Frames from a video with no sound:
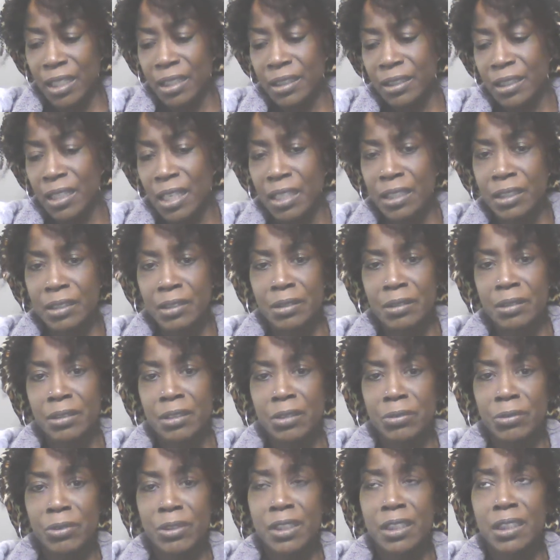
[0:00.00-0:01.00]
And
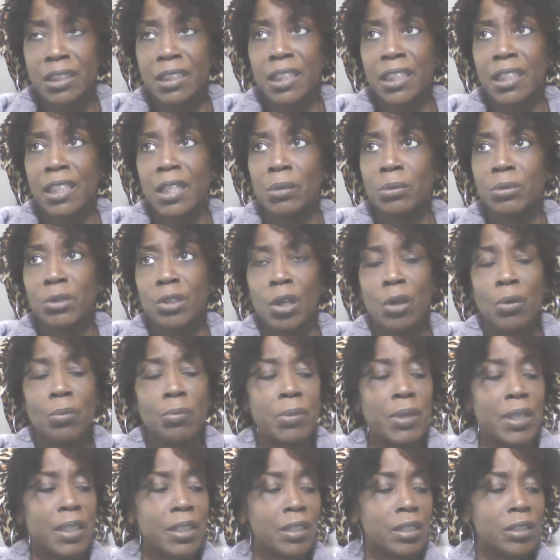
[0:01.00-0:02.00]
Teresa said they was all
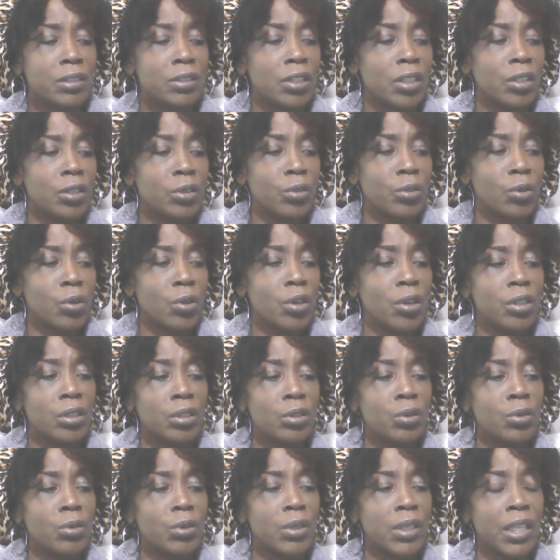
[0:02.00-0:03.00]
meeting to turn on her and
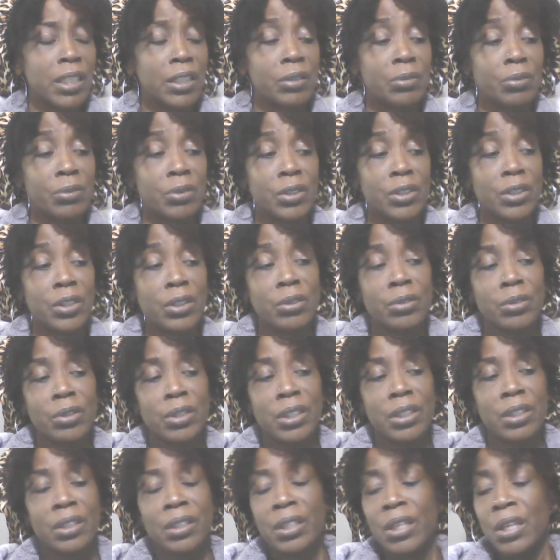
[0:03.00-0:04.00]
Louis at the
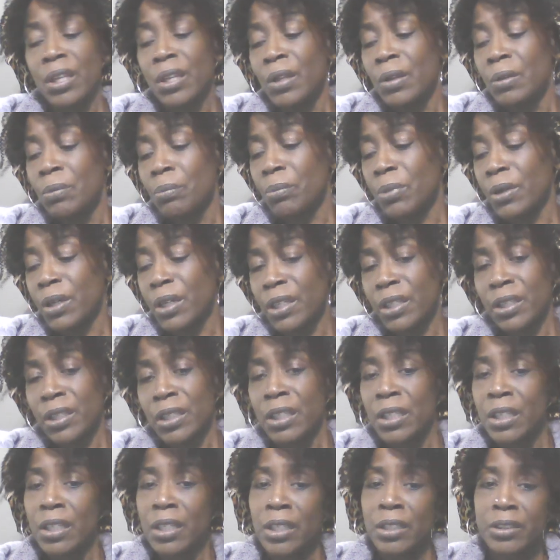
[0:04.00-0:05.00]
reunion, but
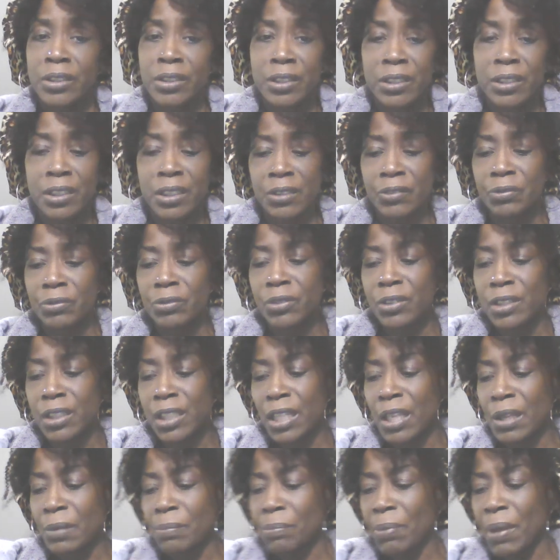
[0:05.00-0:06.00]
she
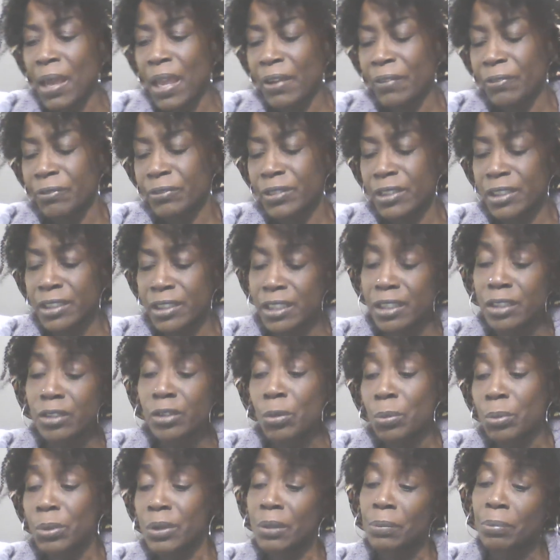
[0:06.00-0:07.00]
she
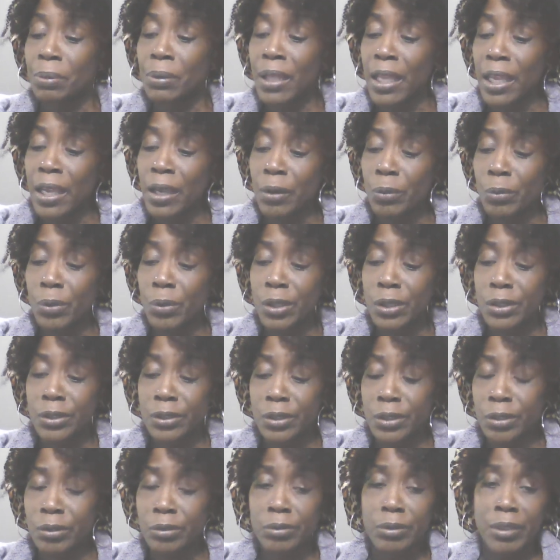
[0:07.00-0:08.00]
knew what the plan was,
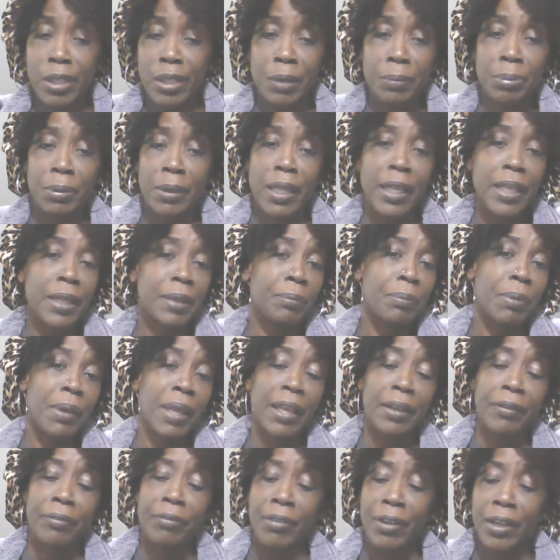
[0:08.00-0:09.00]
so their plan
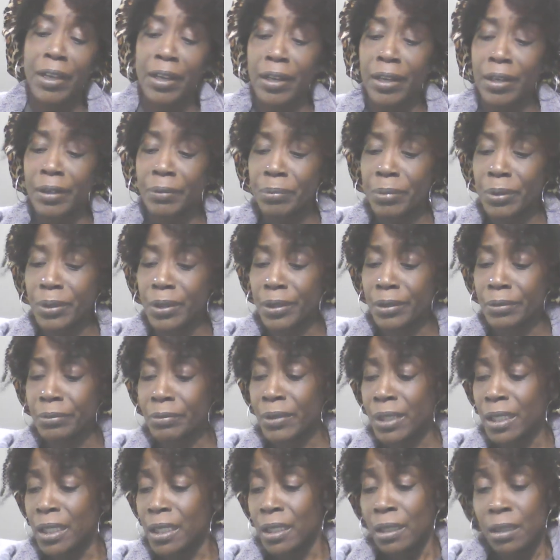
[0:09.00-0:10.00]
backfired. But
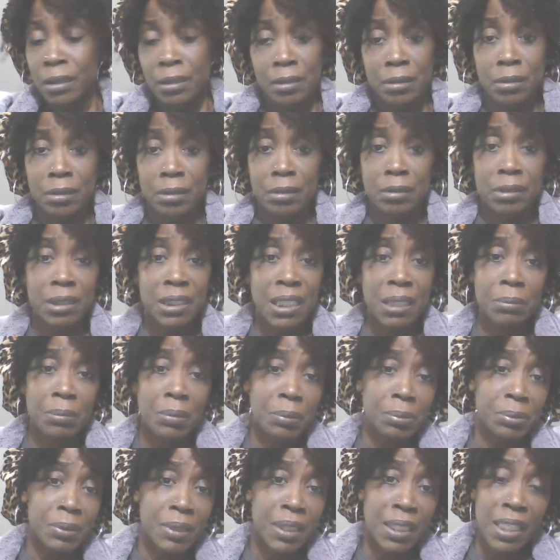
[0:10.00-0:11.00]
you seem
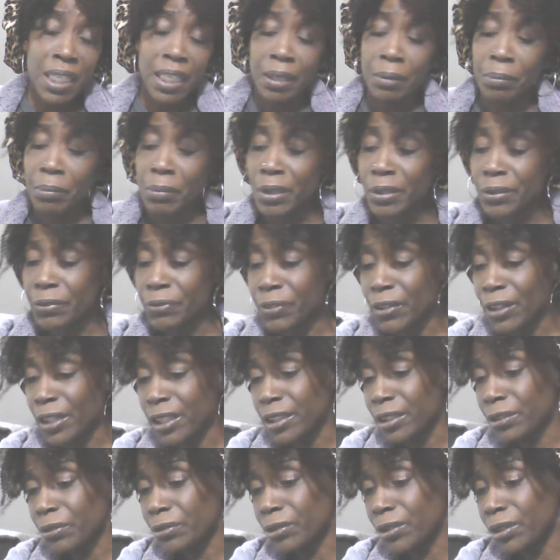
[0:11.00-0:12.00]
upset like a motherfucker
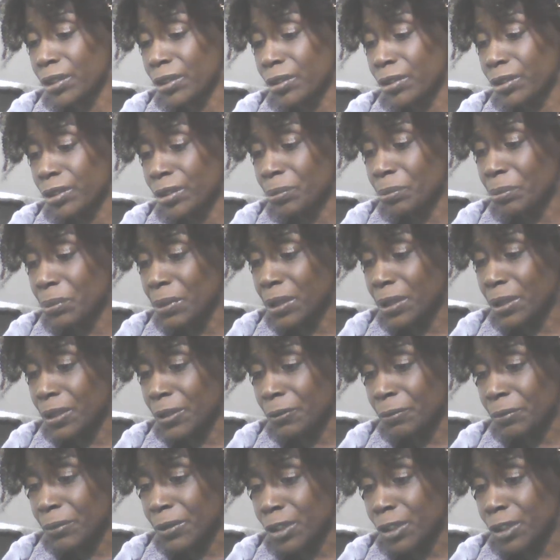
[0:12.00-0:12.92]
at the reunion to me.